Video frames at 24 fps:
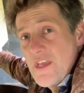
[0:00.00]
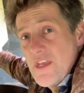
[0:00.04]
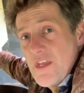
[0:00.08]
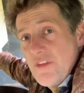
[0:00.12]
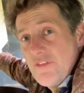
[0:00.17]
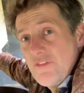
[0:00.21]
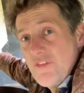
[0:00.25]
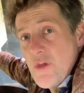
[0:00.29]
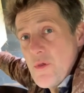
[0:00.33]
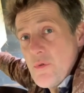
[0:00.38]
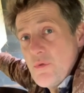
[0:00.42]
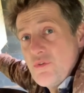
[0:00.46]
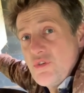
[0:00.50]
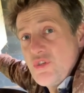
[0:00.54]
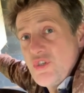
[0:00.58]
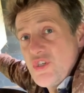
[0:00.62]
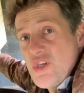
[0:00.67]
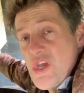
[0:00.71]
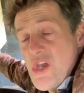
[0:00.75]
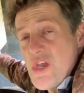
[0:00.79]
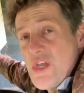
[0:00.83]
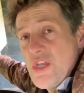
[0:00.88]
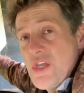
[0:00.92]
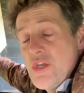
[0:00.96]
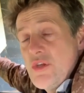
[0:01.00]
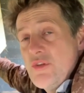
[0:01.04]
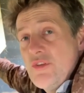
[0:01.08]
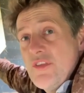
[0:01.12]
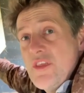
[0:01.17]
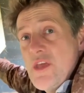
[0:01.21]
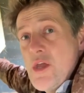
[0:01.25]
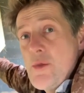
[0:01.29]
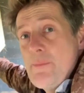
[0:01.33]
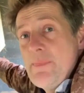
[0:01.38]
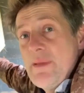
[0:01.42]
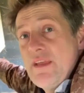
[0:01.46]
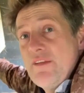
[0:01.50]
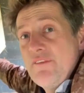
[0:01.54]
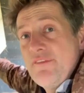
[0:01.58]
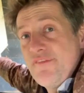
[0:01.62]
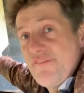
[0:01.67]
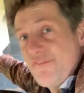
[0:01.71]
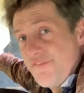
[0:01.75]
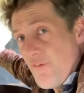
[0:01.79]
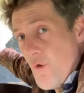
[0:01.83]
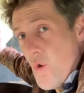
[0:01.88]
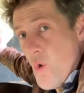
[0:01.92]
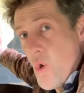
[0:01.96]
So it was showing you that they were being
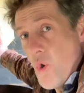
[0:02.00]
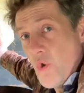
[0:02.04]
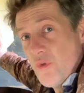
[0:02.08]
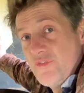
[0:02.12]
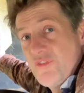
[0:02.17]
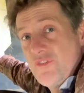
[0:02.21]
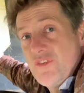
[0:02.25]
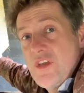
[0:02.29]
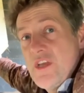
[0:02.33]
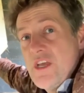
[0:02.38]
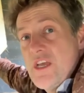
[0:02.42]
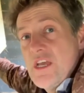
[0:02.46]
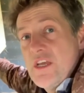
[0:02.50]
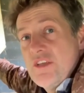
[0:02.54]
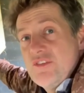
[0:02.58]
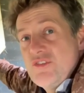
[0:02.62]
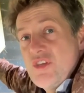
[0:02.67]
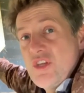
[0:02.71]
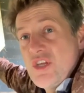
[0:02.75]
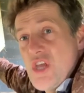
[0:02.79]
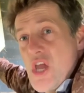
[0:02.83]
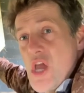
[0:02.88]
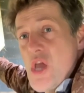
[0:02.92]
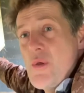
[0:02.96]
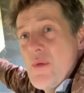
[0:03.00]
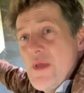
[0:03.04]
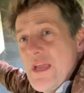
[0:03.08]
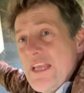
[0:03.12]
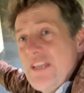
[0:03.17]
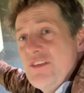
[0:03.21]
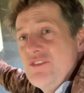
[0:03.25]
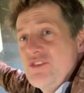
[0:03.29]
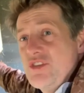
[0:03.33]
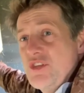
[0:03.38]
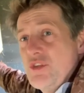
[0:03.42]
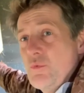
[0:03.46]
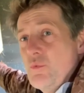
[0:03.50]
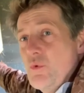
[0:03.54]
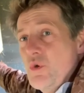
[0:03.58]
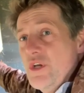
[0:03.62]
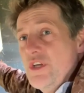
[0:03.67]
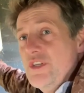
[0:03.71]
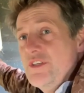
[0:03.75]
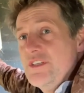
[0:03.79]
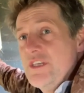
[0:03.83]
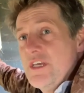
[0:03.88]
forced to go into the wood.